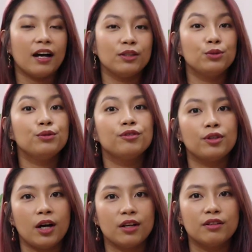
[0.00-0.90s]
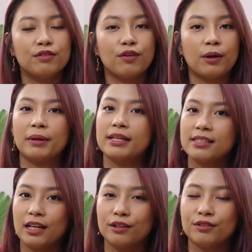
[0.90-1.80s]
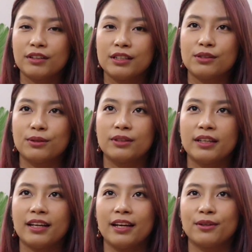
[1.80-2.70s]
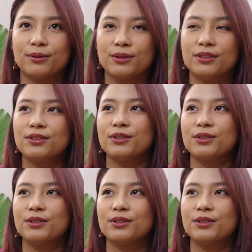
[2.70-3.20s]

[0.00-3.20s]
I do vlog for myself and so that I could,